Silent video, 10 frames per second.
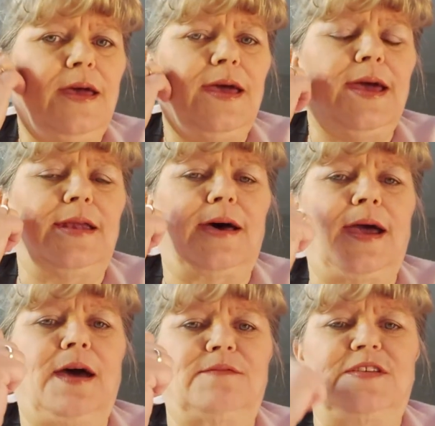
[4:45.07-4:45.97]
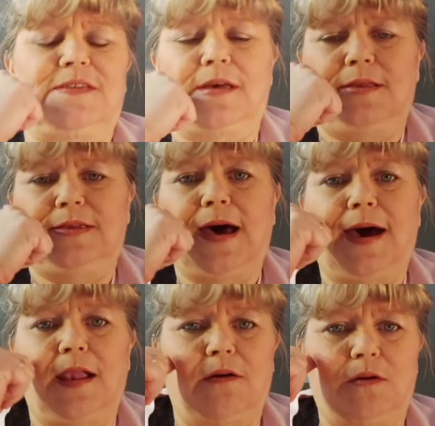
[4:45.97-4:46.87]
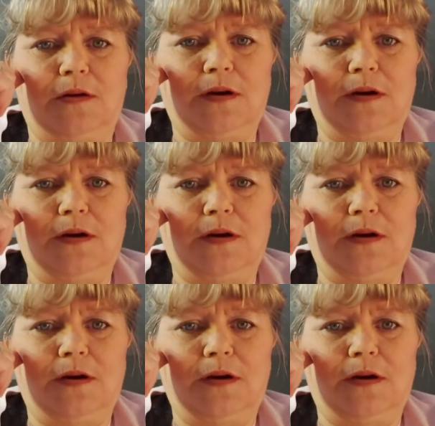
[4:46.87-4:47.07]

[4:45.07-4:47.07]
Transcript: And I have a son, Tyler.